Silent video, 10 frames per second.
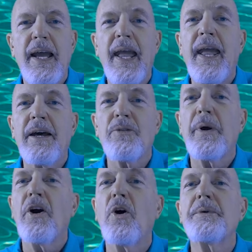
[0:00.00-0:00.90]
and
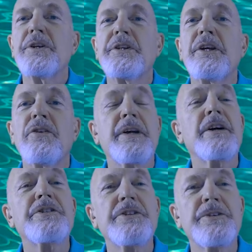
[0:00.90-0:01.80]
we hope to see you
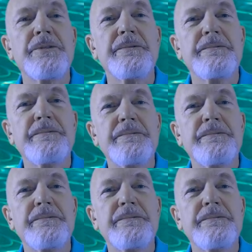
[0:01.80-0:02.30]
there soon.